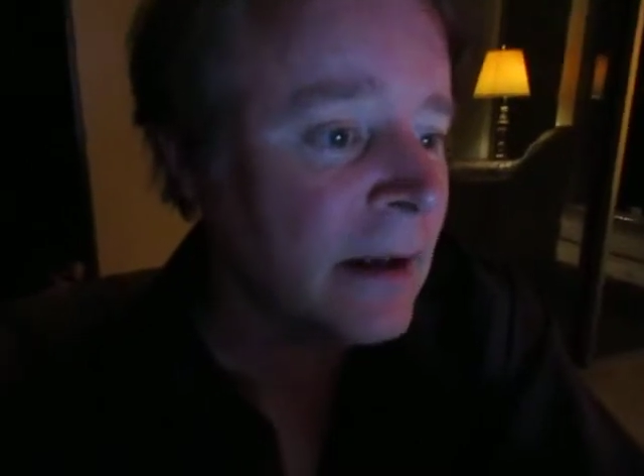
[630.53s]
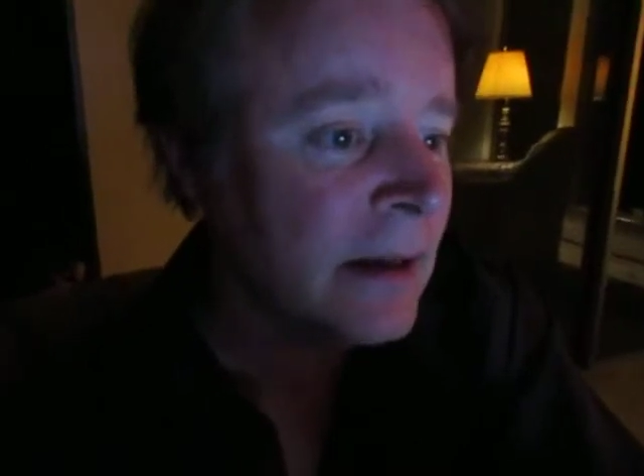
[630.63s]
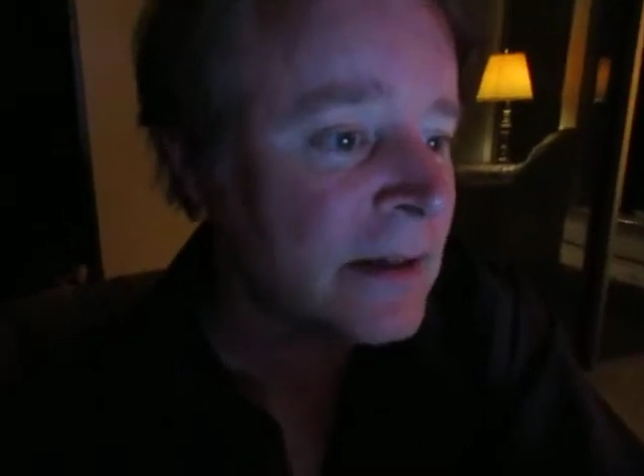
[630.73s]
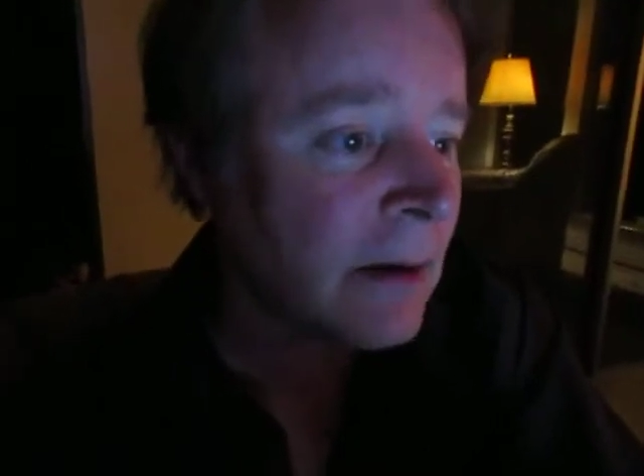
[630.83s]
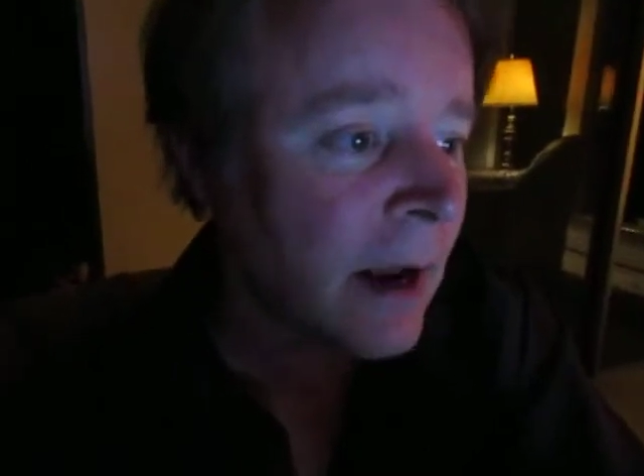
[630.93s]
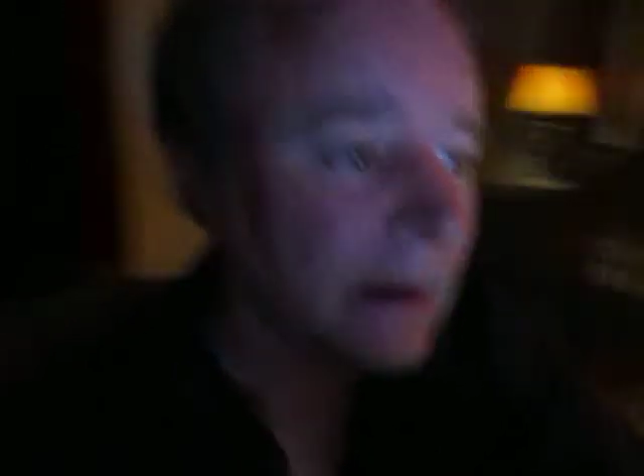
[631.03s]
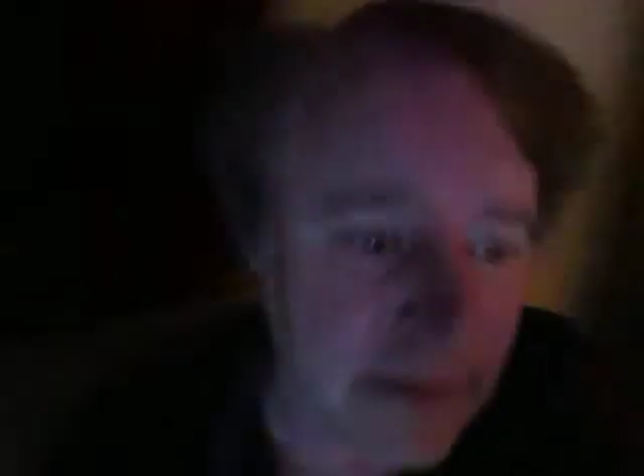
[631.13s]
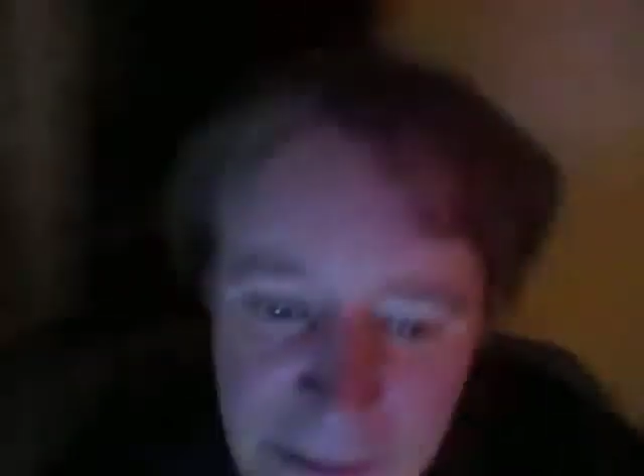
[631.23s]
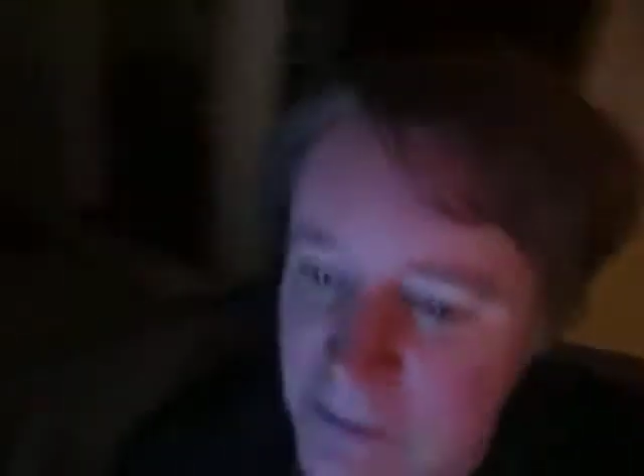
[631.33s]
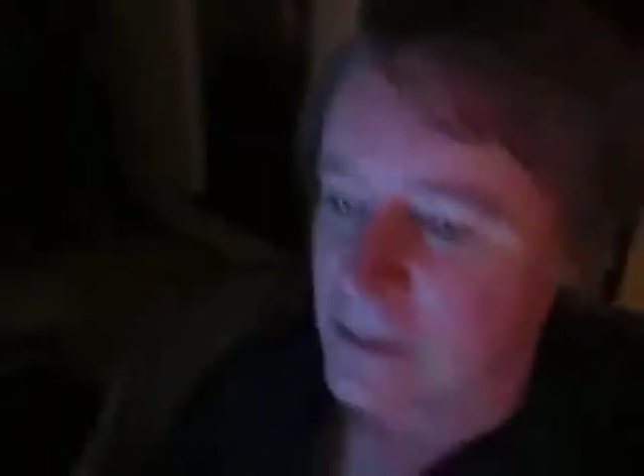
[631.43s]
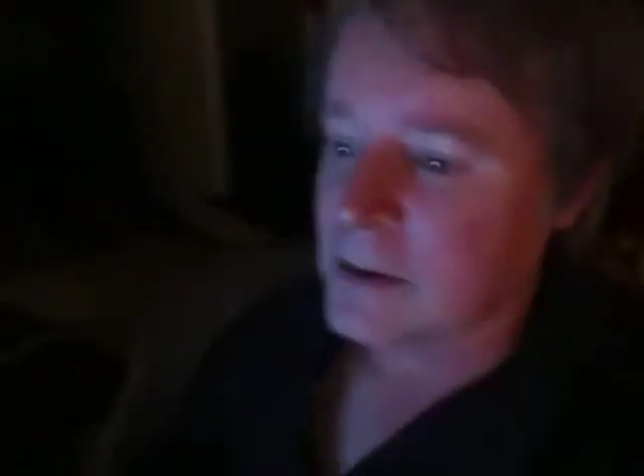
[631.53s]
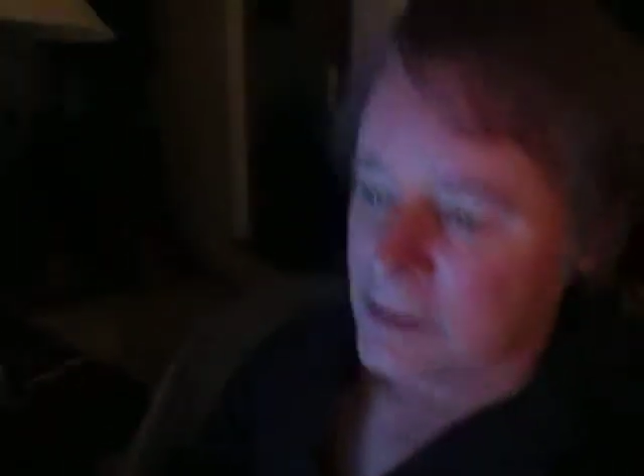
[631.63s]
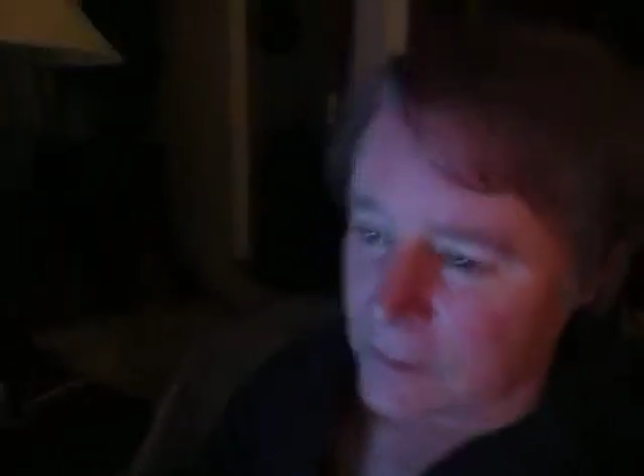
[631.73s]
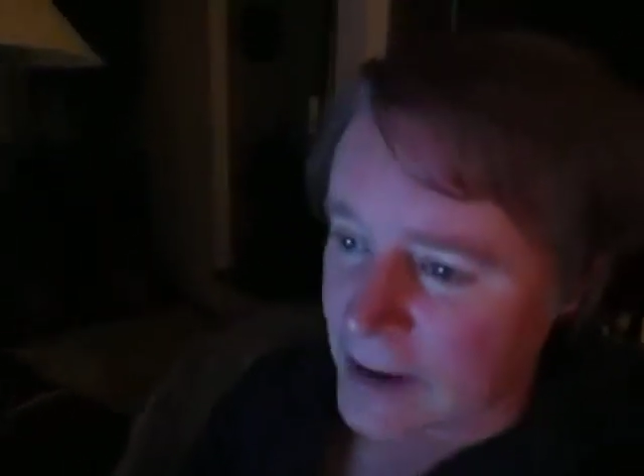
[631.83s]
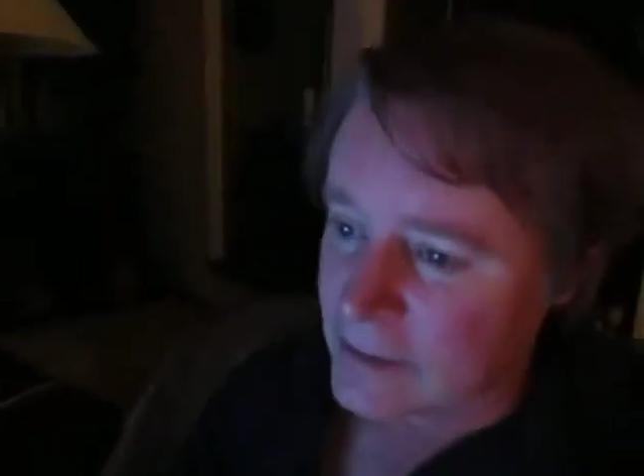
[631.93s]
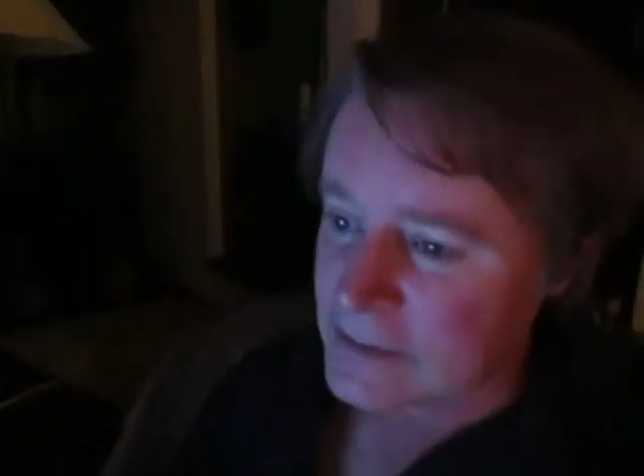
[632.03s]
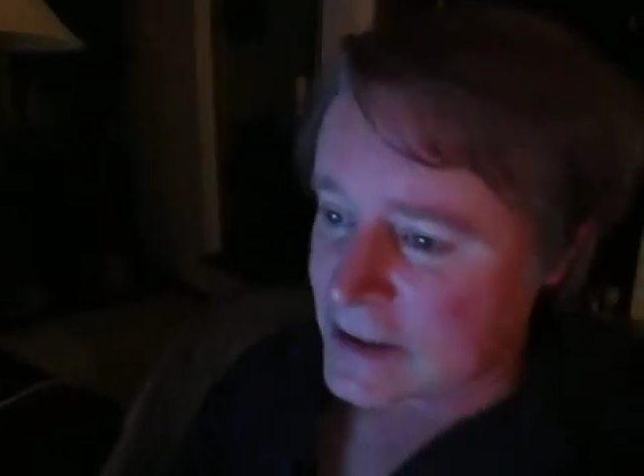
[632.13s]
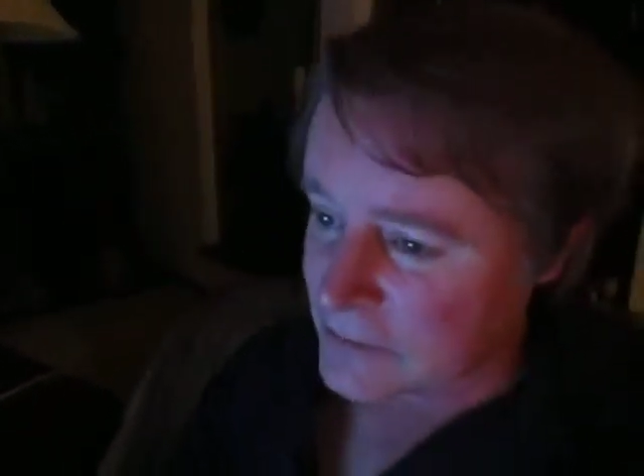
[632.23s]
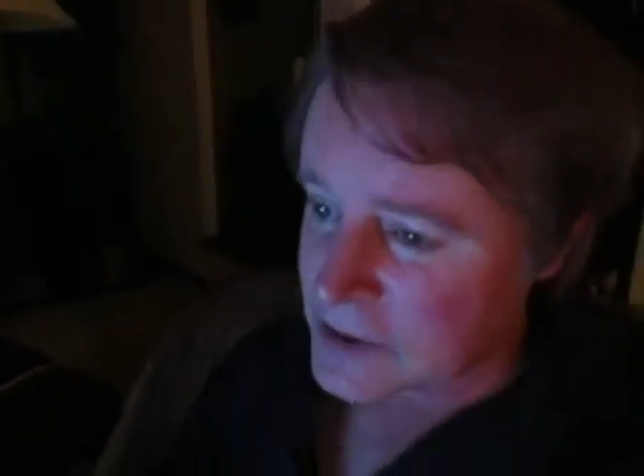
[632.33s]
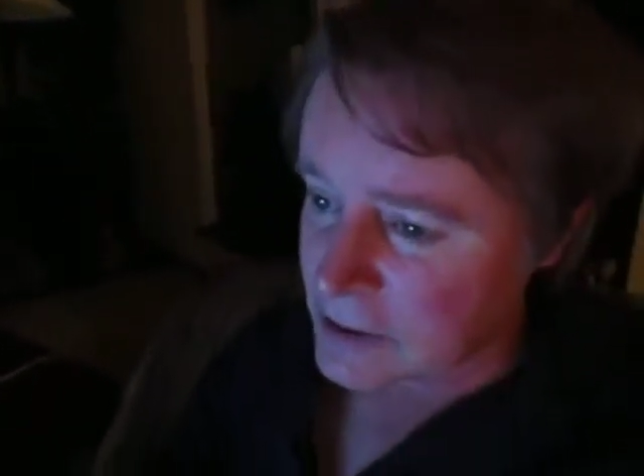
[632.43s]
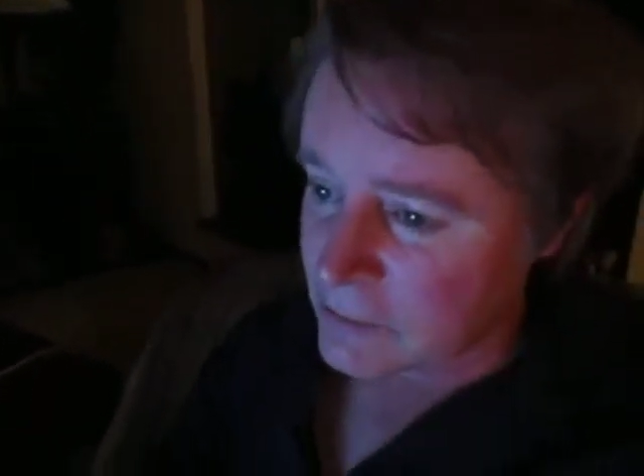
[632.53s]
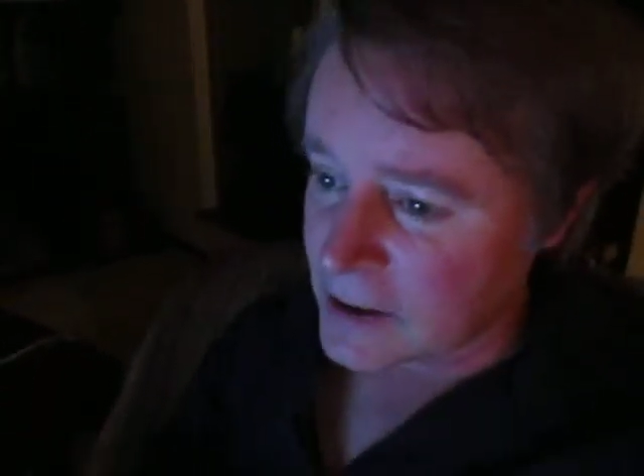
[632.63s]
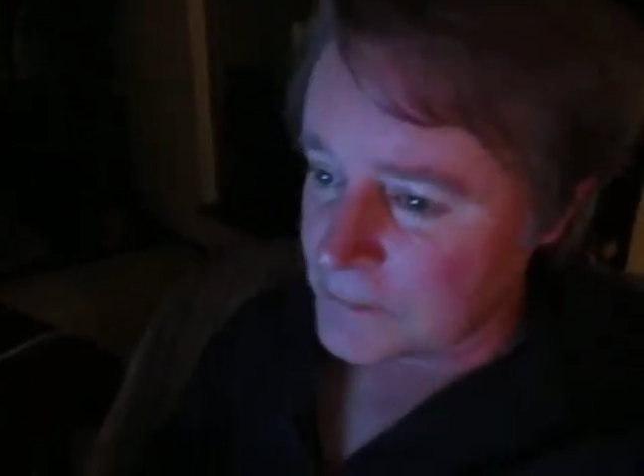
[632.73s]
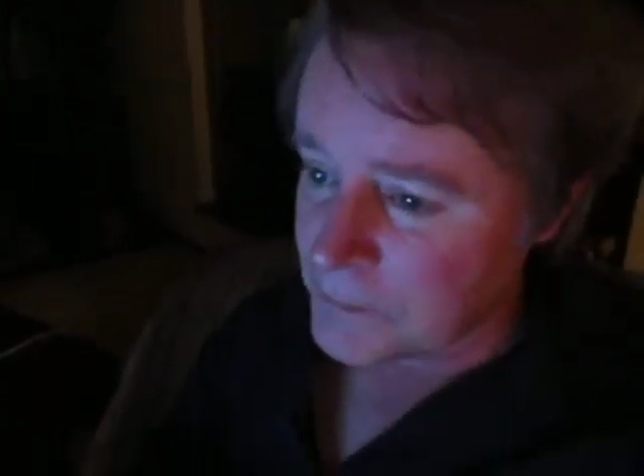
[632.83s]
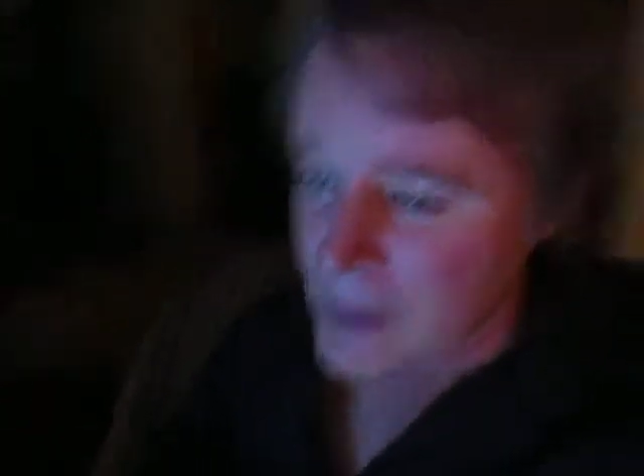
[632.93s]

Isra, Quran 17.1.